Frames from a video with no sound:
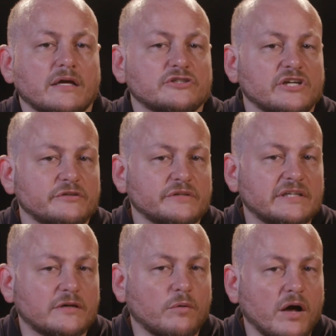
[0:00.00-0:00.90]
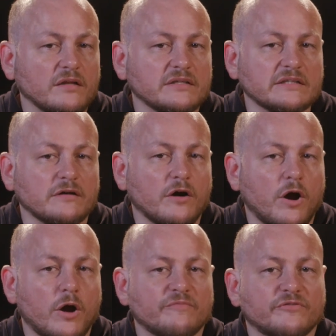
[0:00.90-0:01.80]
Gender inequality,
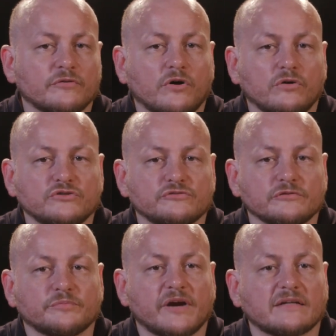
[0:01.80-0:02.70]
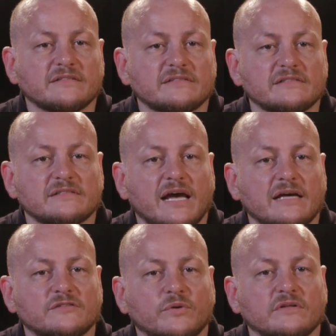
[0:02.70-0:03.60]
harmful cultural practices,
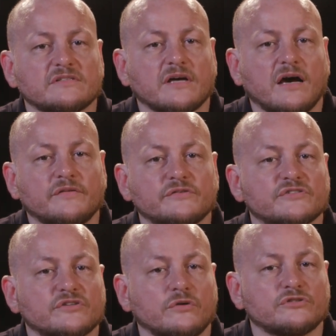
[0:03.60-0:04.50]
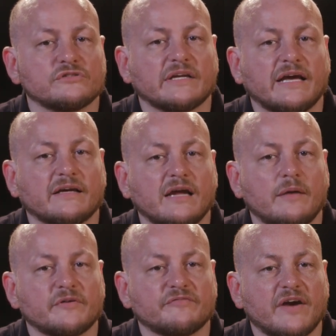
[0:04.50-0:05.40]
as well as other social and
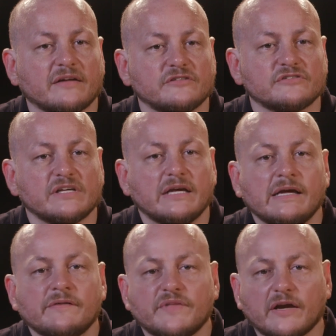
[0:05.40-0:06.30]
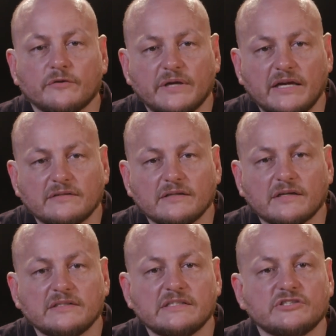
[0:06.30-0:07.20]
economic factors that create the
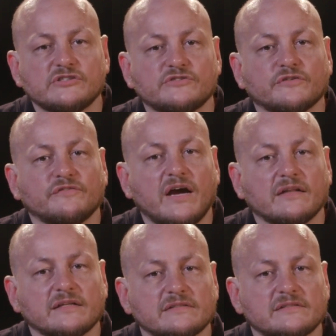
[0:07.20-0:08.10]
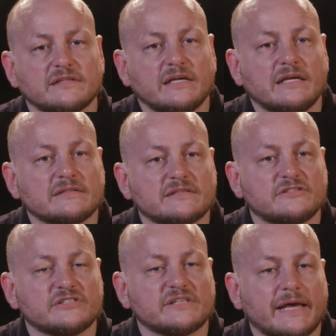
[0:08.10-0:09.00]
conditions for violence,
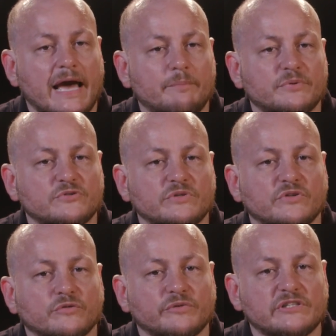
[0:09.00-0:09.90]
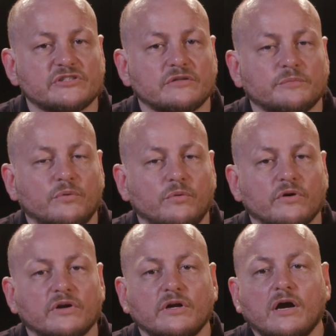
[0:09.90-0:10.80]
such as the gap between the rich and the
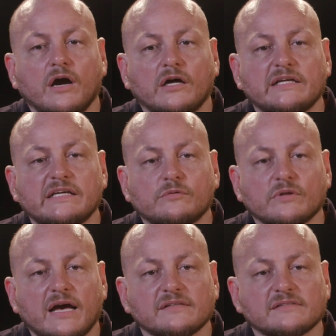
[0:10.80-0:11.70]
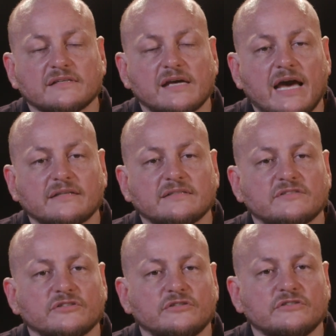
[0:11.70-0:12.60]
poor, unequal access
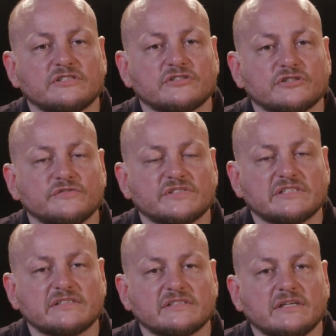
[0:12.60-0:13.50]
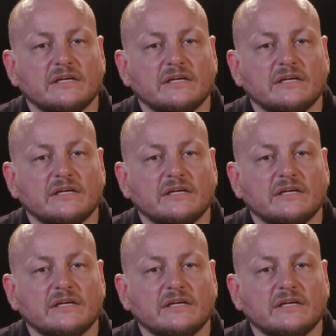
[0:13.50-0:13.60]
to goods and services,